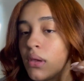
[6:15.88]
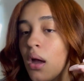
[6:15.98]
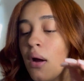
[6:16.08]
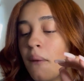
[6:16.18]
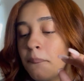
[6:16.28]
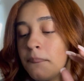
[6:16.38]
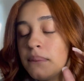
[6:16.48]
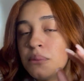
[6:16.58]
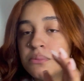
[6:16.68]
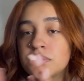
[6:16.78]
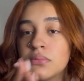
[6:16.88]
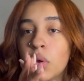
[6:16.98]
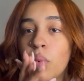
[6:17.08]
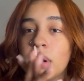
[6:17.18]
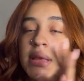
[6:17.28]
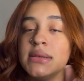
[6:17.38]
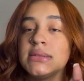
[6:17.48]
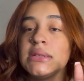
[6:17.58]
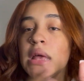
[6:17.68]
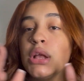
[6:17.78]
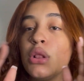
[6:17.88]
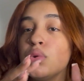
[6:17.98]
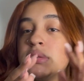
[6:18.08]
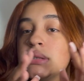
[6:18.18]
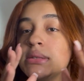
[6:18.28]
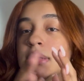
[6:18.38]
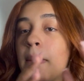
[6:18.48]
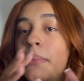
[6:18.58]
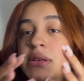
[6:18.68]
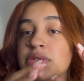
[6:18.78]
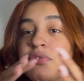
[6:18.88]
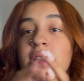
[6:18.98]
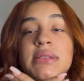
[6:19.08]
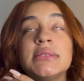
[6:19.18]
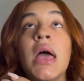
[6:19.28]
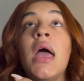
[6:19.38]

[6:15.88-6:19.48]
one of his like closest best friends,